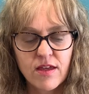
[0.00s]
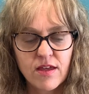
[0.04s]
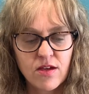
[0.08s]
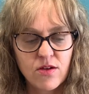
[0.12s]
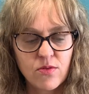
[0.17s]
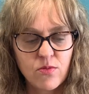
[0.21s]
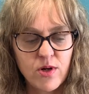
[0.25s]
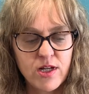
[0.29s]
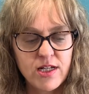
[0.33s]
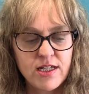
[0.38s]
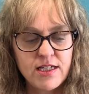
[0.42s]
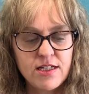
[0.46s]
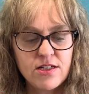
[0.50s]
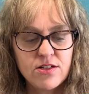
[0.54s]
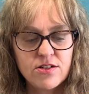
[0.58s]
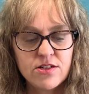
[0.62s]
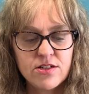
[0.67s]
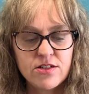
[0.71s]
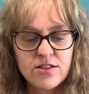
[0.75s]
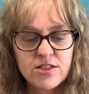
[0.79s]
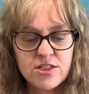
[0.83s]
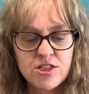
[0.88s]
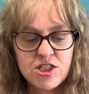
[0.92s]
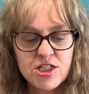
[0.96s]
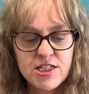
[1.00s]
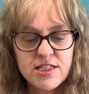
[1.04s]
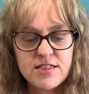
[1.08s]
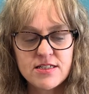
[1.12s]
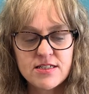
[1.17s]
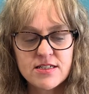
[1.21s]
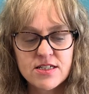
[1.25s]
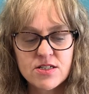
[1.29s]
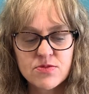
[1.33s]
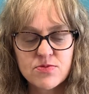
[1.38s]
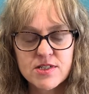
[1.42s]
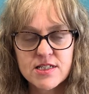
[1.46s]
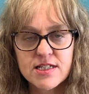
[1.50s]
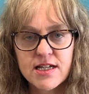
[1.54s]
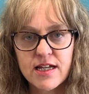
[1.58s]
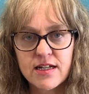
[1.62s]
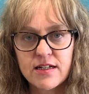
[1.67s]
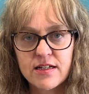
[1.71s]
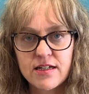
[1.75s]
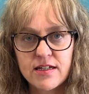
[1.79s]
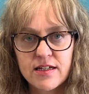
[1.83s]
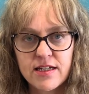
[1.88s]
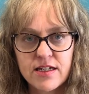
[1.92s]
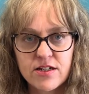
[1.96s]
When he learned that Jesus was
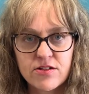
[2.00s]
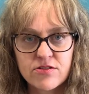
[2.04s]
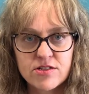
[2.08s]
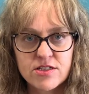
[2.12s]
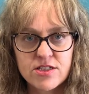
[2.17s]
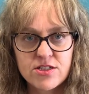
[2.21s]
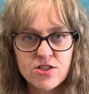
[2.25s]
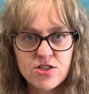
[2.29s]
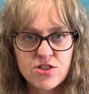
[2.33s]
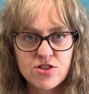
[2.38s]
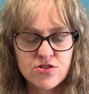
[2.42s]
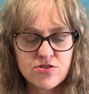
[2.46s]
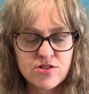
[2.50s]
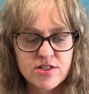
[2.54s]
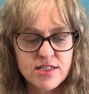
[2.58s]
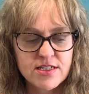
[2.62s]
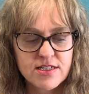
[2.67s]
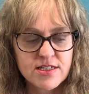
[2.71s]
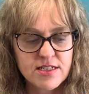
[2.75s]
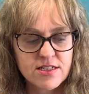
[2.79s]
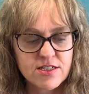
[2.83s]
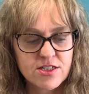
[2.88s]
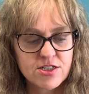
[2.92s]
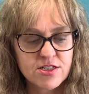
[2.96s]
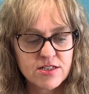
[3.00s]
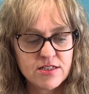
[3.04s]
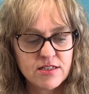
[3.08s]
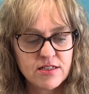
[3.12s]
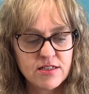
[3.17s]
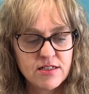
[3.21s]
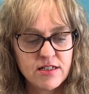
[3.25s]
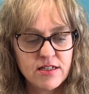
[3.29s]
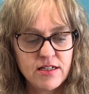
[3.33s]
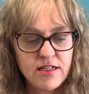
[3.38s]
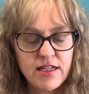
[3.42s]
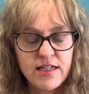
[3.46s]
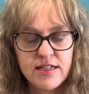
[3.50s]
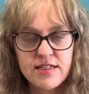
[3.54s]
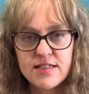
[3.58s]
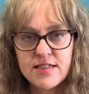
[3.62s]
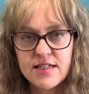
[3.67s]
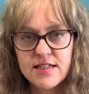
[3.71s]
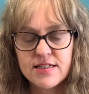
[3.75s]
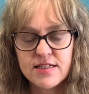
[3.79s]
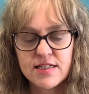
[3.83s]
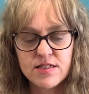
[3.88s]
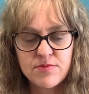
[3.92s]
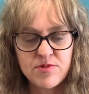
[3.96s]
under Herod's jurisdiction, he
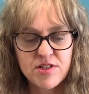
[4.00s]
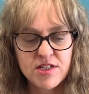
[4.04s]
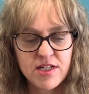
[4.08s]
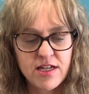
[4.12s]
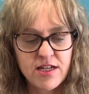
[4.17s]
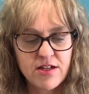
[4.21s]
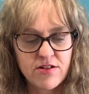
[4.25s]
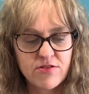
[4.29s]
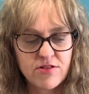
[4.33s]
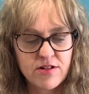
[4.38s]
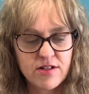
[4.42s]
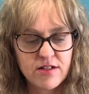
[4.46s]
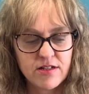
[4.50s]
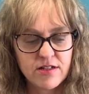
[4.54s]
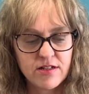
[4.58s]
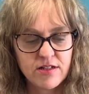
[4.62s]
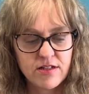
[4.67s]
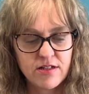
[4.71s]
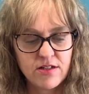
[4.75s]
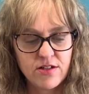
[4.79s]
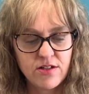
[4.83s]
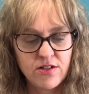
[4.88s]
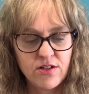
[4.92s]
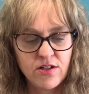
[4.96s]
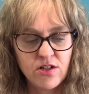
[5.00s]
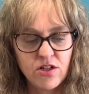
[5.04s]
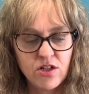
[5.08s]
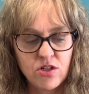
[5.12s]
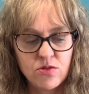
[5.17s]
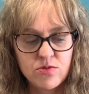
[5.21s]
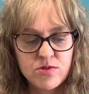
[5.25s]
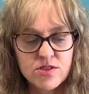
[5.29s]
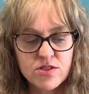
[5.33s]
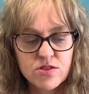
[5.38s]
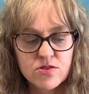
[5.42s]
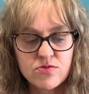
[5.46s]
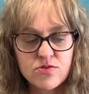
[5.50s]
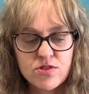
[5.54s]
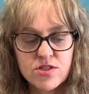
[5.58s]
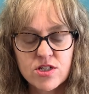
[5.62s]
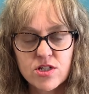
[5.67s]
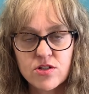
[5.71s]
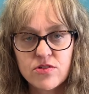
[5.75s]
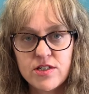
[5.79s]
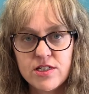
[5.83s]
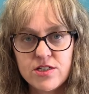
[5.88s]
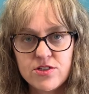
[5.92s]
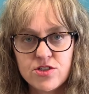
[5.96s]
sent him to Herod, who was
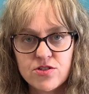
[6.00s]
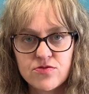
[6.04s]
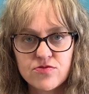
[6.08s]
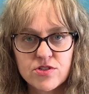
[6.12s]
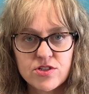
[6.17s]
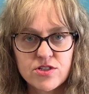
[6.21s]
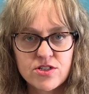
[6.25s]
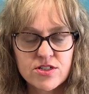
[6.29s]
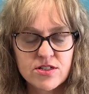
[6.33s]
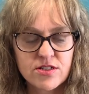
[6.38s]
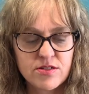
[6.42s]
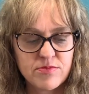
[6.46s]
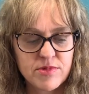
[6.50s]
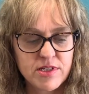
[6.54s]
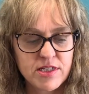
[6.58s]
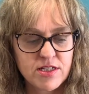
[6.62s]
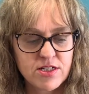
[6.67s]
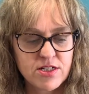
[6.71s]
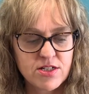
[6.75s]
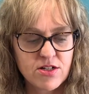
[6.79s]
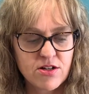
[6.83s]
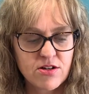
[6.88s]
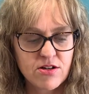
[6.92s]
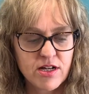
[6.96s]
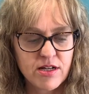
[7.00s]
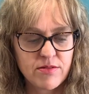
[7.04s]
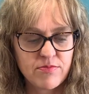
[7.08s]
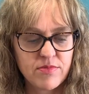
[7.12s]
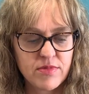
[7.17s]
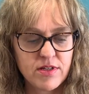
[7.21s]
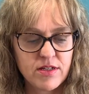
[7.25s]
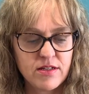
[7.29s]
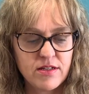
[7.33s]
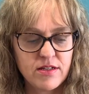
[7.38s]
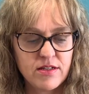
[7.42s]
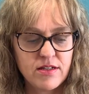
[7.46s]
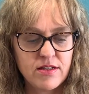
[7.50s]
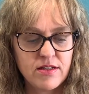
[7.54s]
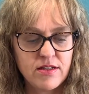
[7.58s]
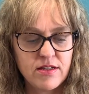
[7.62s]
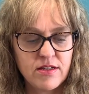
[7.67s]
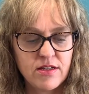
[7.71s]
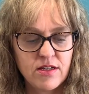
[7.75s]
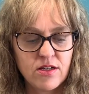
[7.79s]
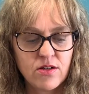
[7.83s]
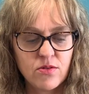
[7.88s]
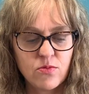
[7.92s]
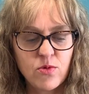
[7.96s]
also in Jerusalem at the time.
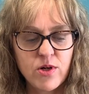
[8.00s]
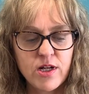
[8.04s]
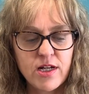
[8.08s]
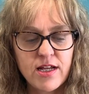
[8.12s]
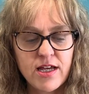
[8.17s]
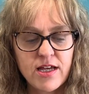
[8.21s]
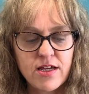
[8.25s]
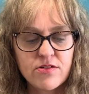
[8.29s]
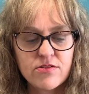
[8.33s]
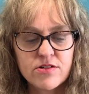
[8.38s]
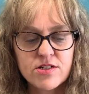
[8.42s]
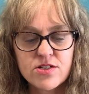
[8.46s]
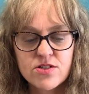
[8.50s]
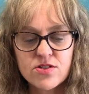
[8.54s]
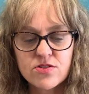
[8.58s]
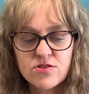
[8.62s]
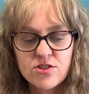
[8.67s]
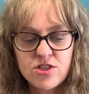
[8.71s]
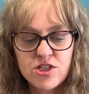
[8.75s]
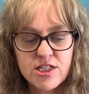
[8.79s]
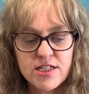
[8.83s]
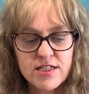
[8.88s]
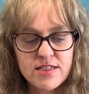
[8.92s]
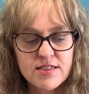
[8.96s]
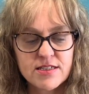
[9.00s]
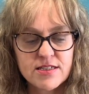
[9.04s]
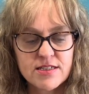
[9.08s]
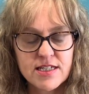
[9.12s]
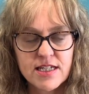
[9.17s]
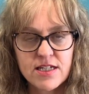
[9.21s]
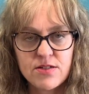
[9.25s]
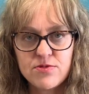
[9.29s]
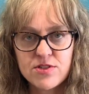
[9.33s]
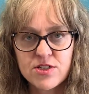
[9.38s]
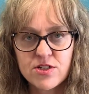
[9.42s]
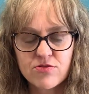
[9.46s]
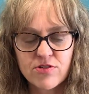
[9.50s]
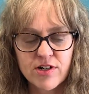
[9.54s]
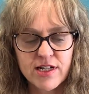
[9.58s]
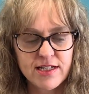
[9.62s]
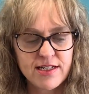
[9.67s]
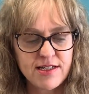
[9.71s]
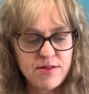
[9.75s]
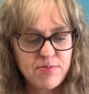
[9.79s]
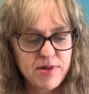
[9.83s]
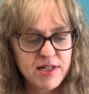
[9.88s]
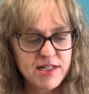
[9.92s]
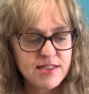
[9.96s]
When Herod saw Jesus, he was
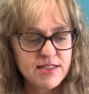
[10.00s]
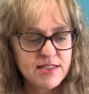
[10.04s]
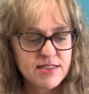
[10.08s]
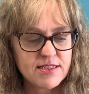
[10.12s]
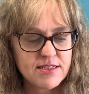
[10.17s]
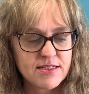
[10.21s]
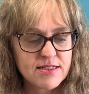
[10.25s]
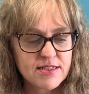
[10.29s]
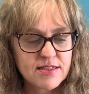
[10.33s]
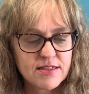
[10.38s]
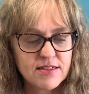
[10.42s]
greatly pleased,